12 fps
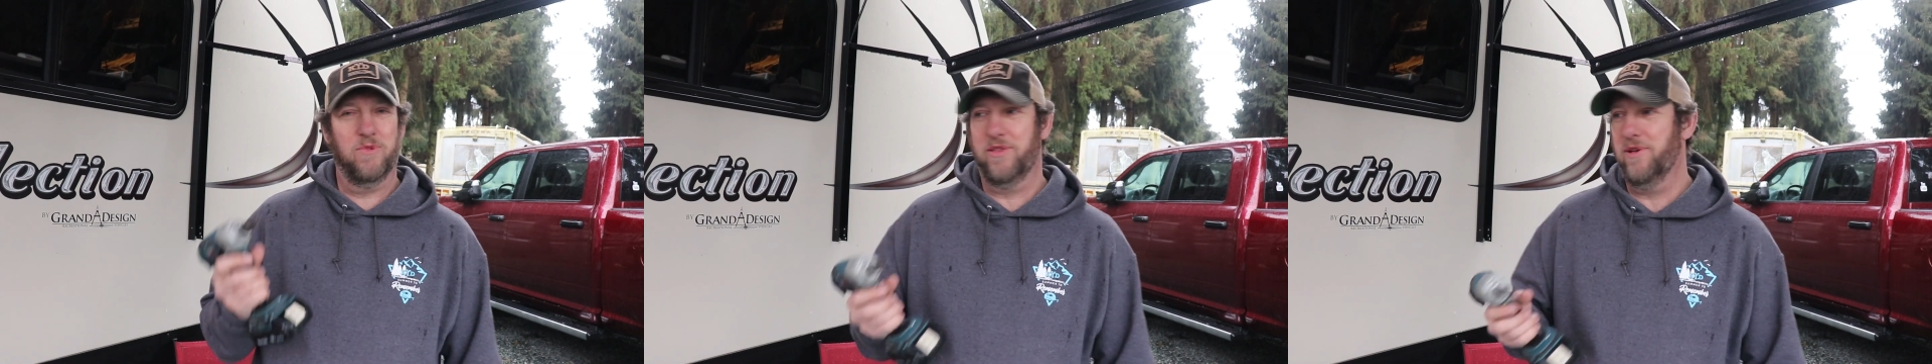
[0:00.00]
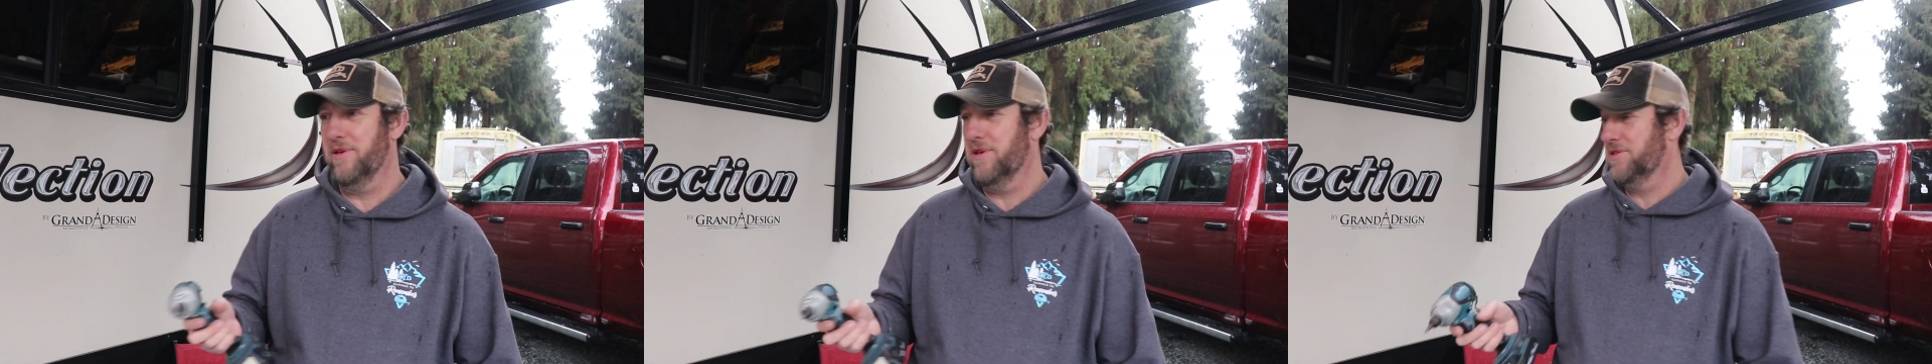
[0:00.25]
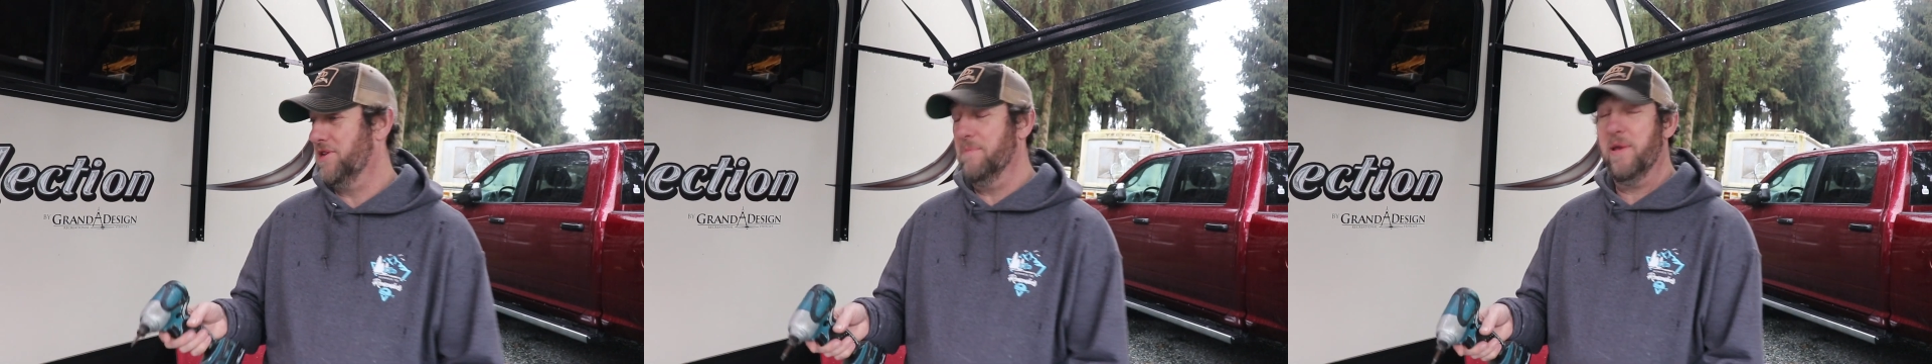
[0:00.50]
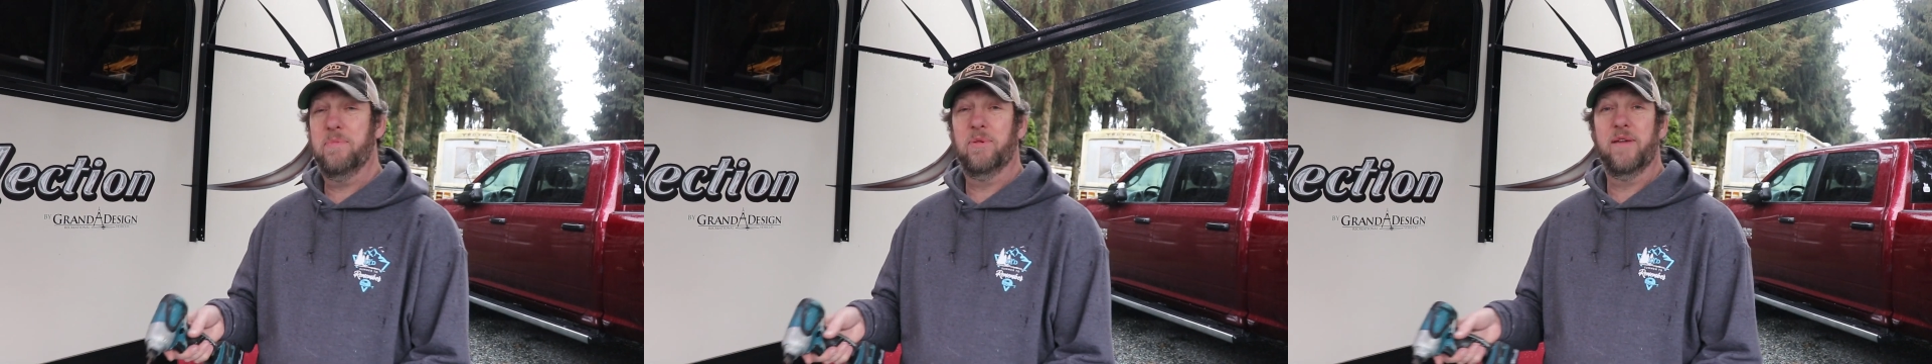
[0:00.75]
Whether some
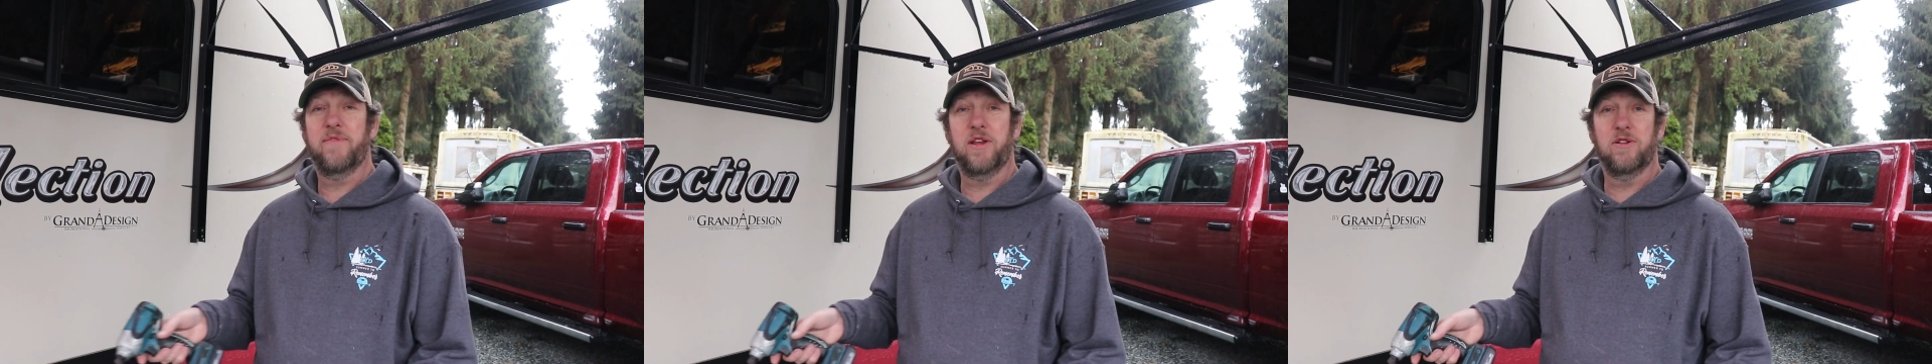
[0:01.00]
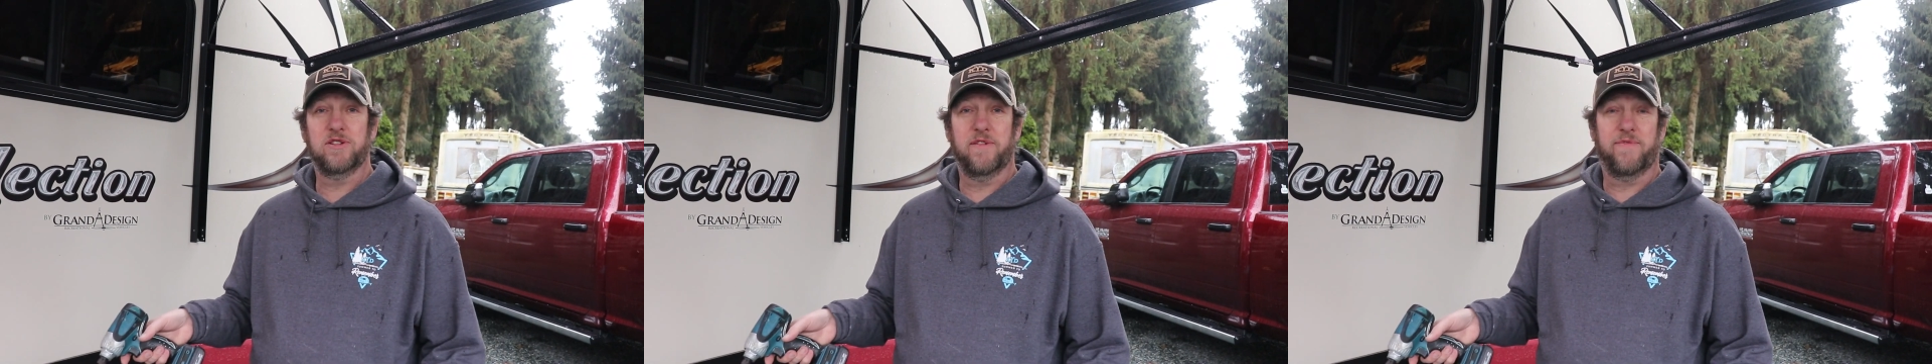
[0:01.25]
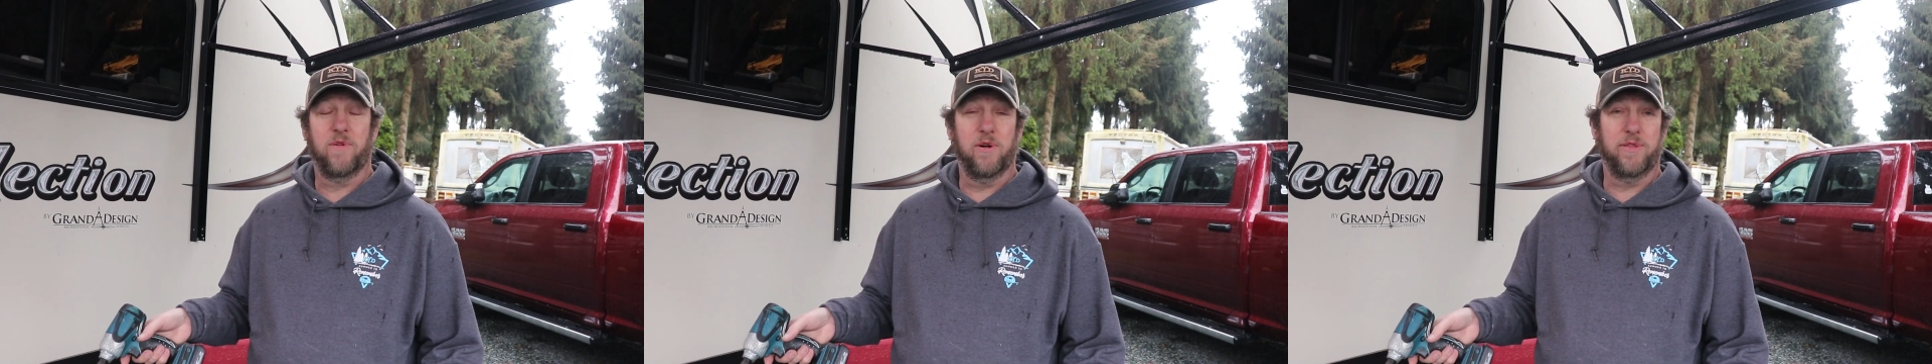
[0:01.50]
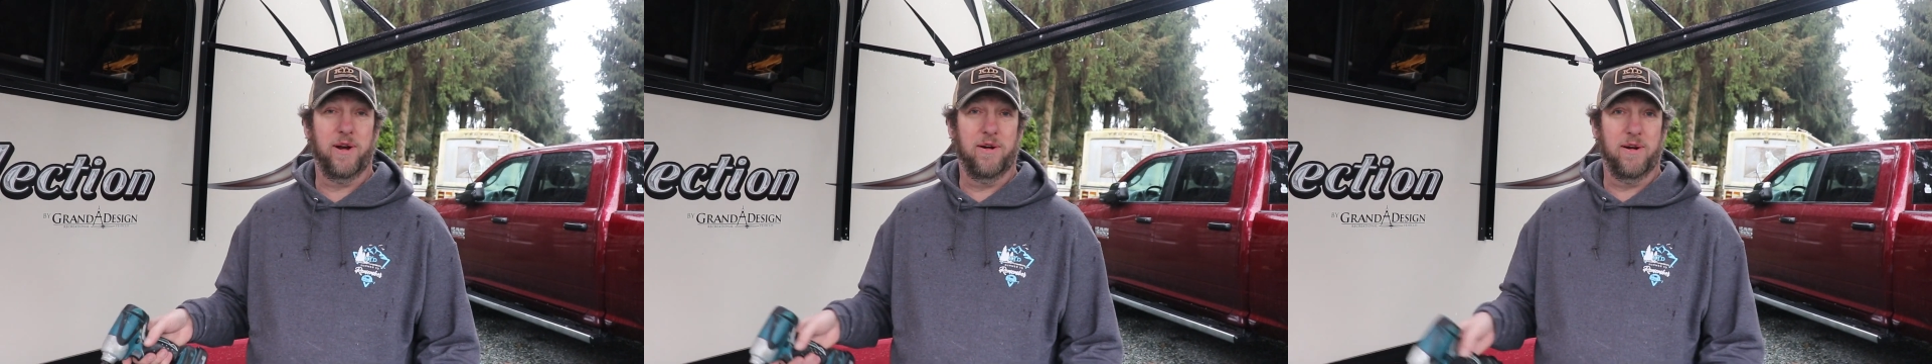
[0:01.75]
people even use it
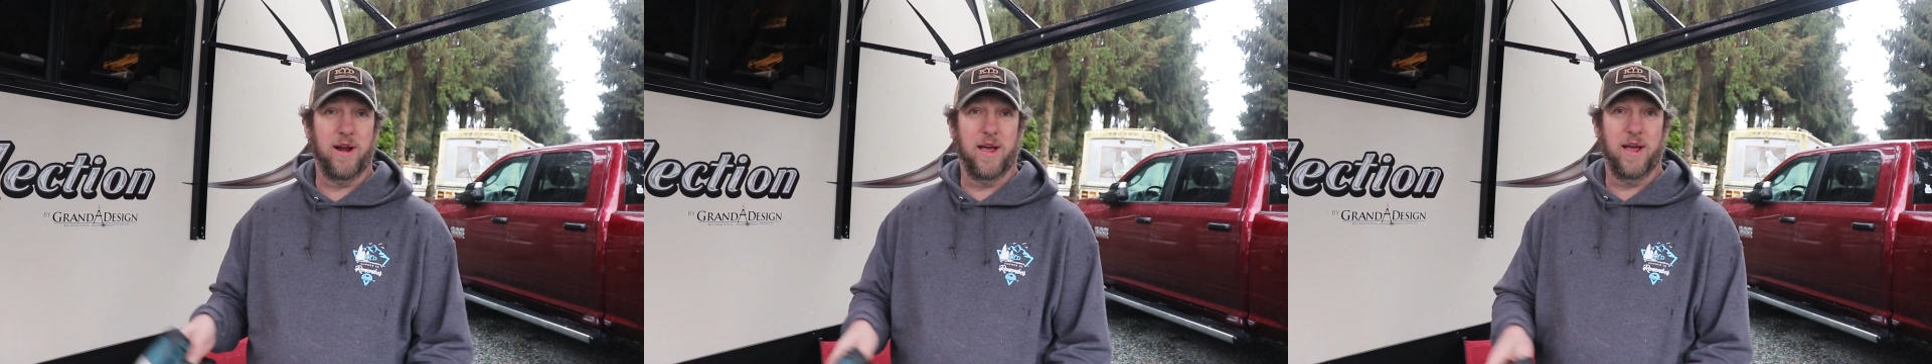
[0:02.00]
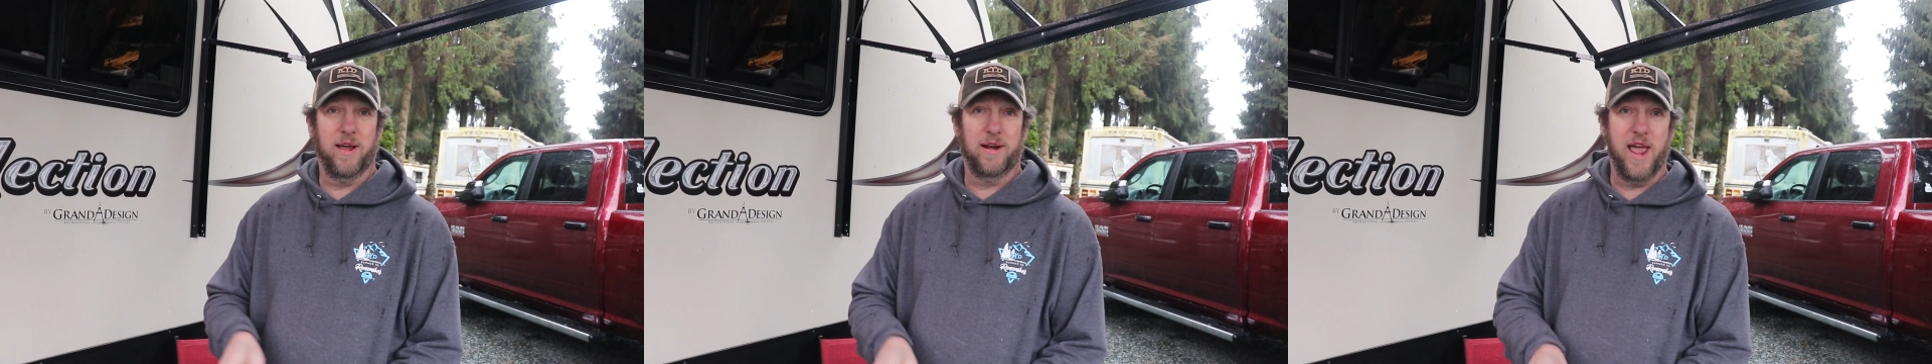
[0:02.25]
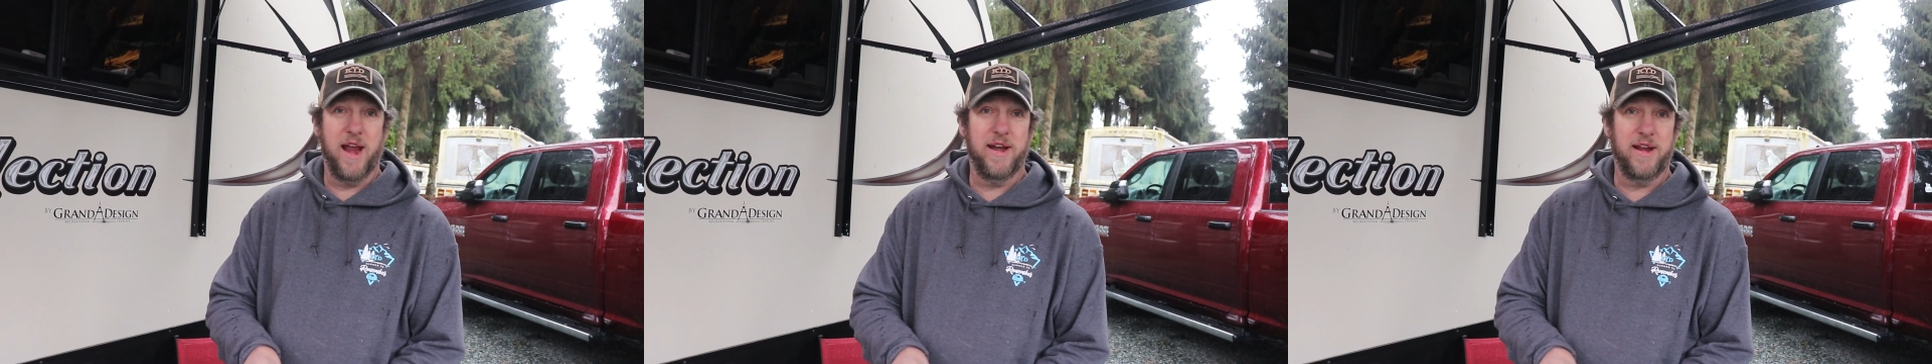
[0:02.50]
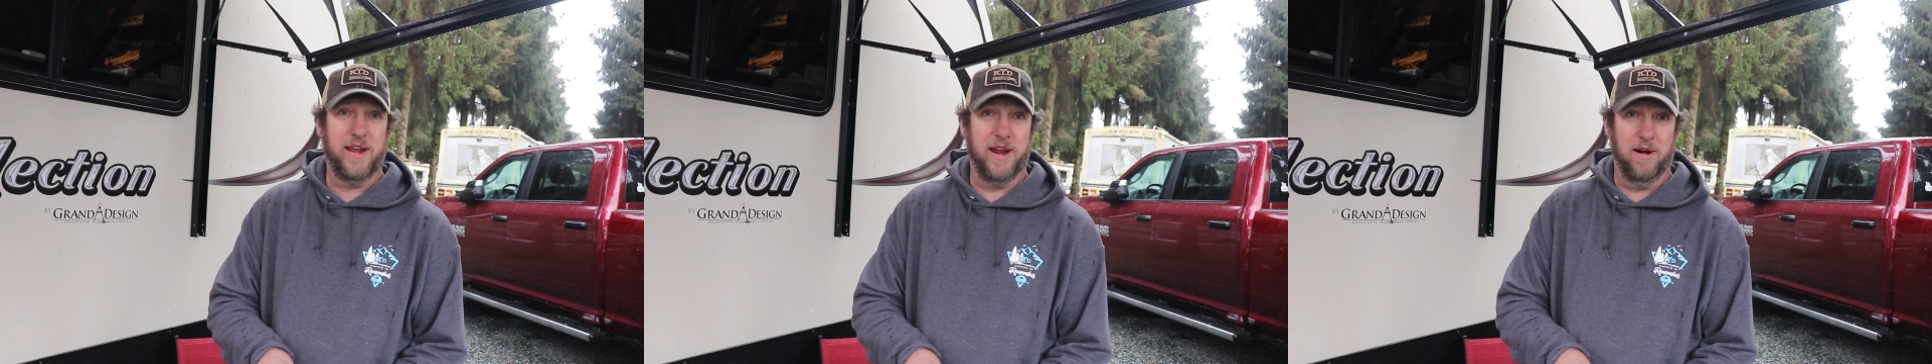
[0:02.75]
for their
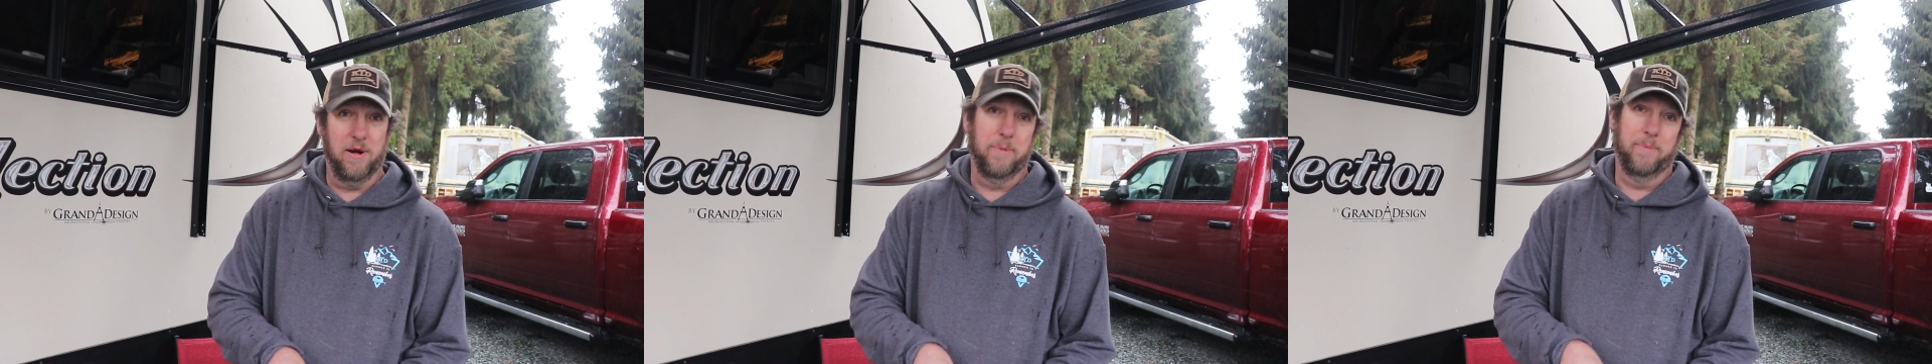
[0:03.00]
landing gear